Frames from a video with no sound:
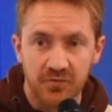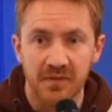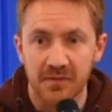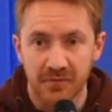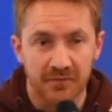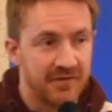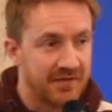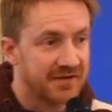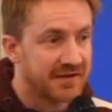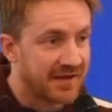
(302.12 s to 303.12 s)
with people
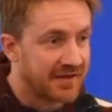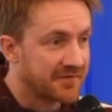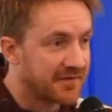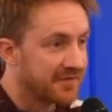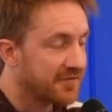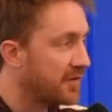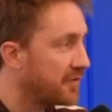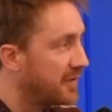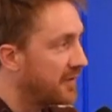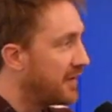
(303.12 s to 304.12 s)
in the day, right?
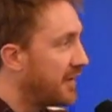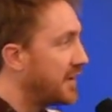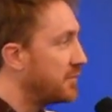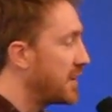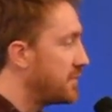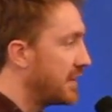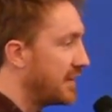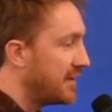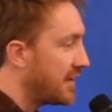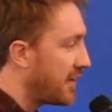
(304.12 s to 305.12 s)
So it may
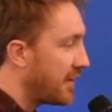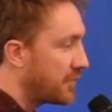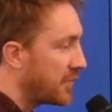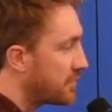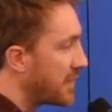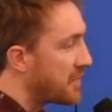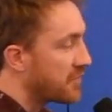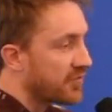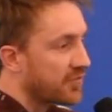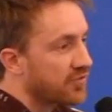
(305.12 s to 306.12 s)
be uh, with
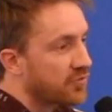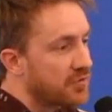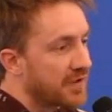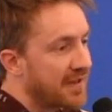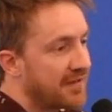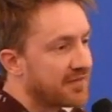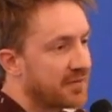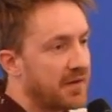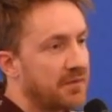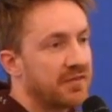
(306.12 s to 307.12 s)
parents at the school gate.
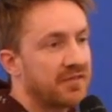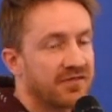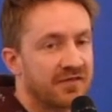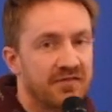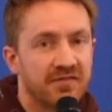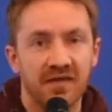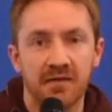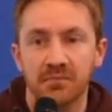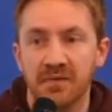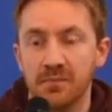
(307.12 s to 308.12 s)
It may be that you're seeing the
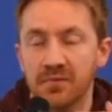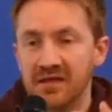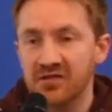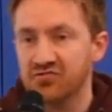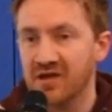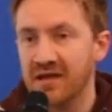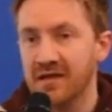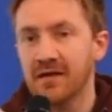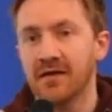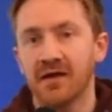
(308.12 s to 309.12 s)
same people each
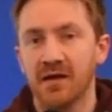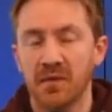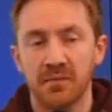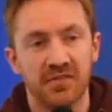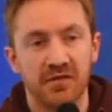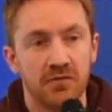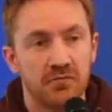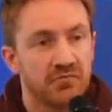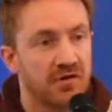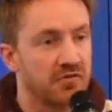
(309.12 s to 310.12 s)
day. It may be that
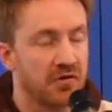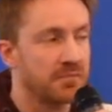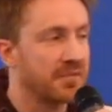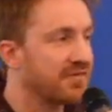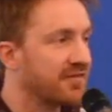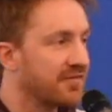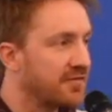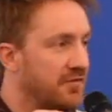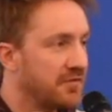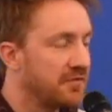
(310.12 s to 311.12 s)
you run your own business
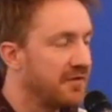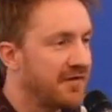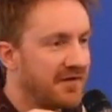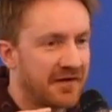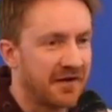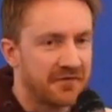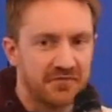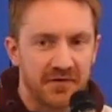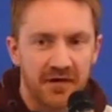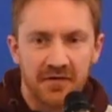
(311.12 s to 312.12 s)
and you
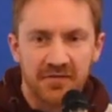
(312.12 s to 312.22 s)
have uh,